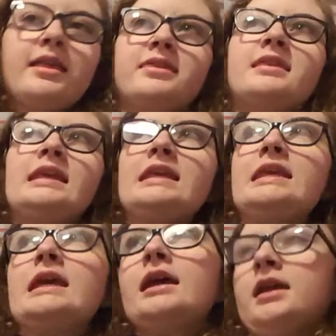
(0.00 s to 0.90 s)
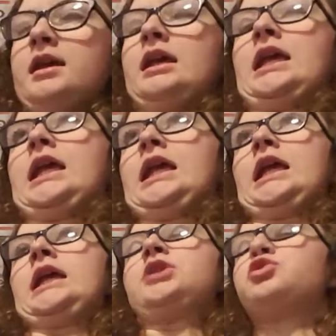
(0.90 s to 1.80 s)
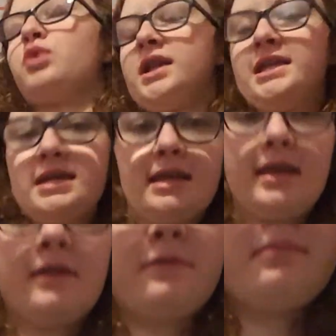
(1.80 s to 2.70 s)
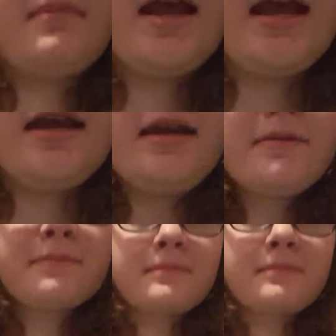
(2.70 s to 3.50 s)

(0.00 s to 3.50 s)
the 20th of May,